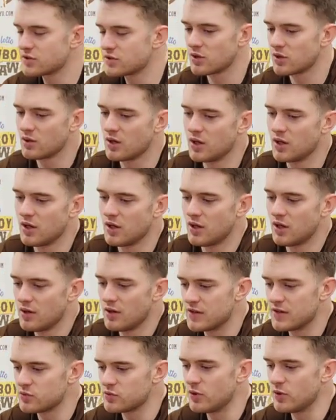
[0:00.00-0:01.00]
So
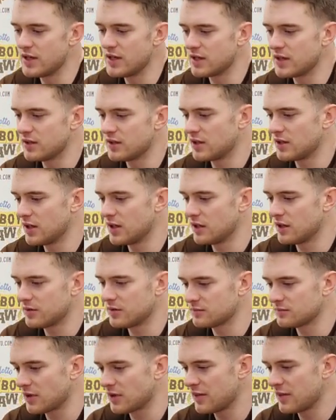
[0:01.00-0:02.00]
this week,
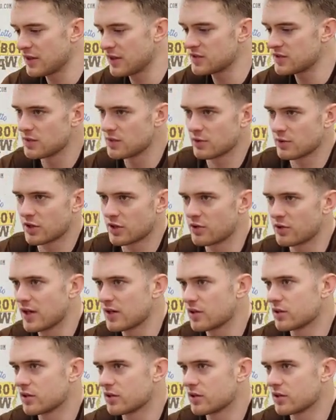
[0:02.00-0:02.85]
I think he said we're going to go down